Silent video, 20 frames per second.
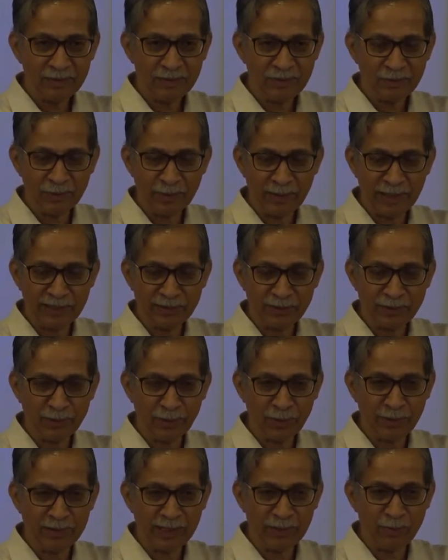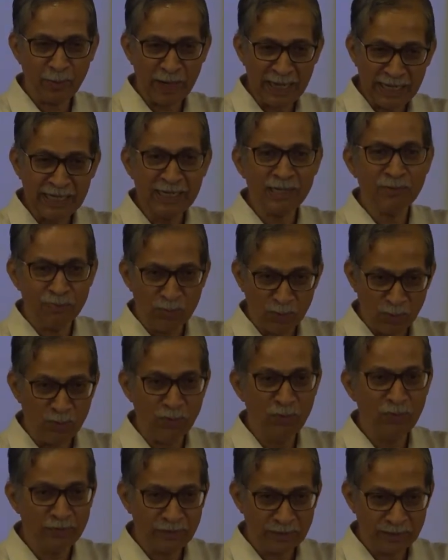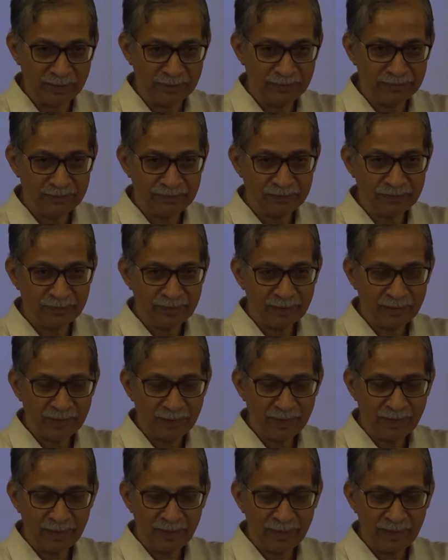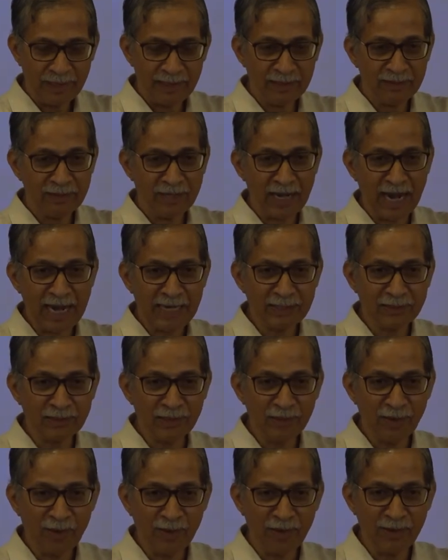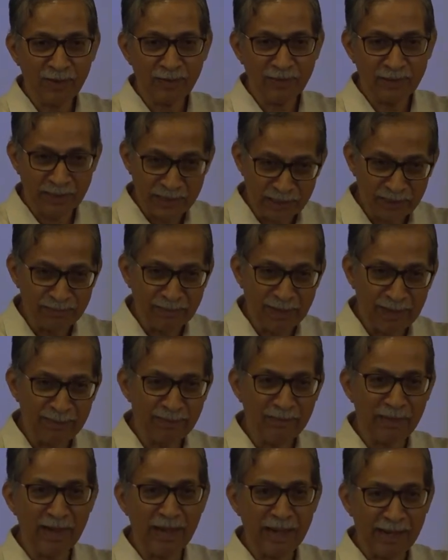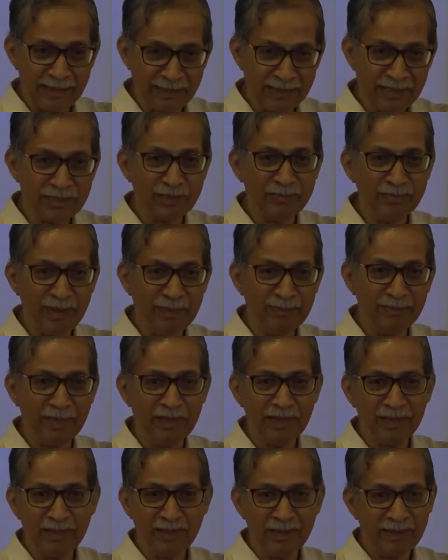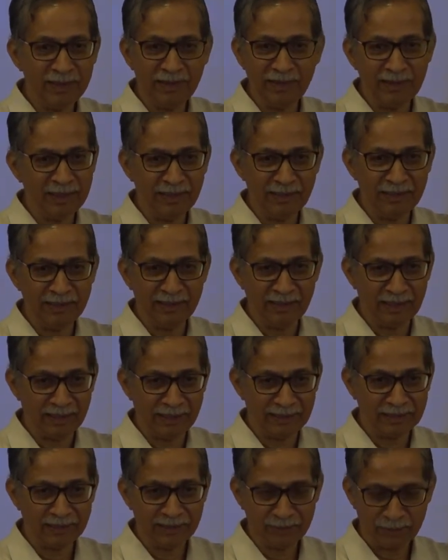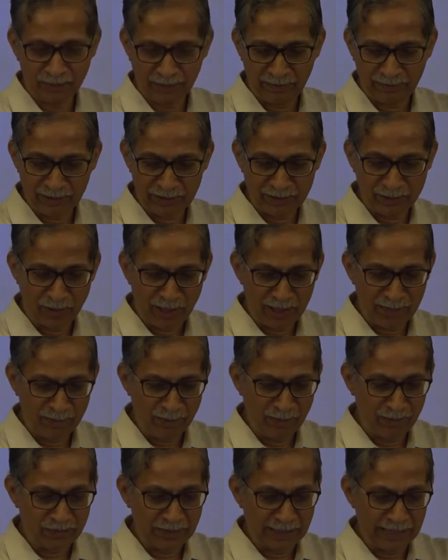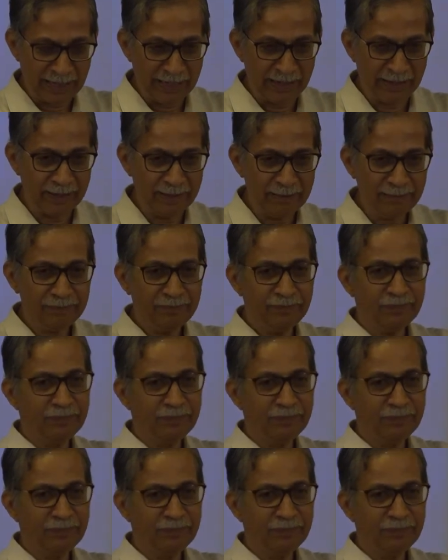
to ensure that when it moves, it drags along this member and this member in any direction. So if this joint moves here,